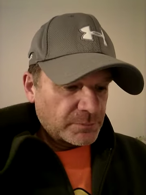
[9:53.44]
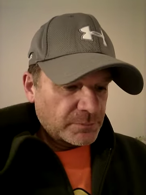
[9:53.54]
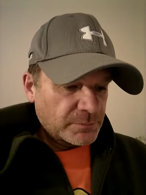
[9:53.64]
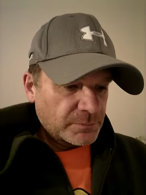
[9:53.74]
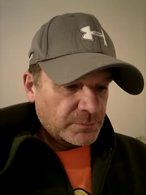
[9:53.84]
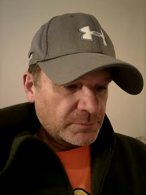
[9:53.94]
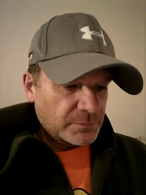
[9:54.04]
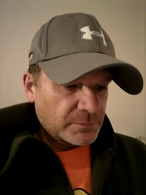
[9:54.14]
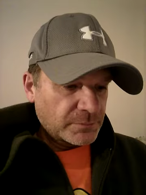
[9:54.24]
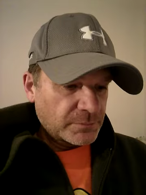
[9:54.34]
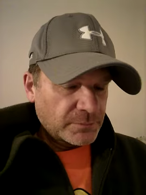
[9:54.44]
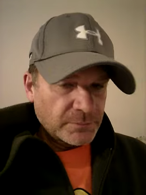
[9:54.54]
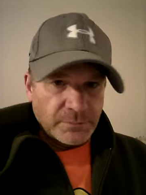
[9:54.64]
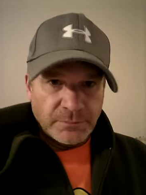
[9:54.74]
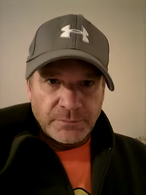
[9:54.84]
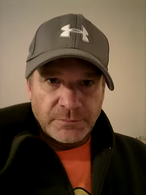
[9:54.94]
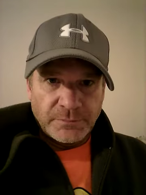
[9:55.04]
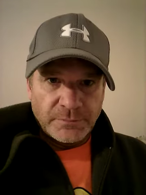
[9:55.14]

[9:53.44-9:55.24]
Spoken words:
(silence)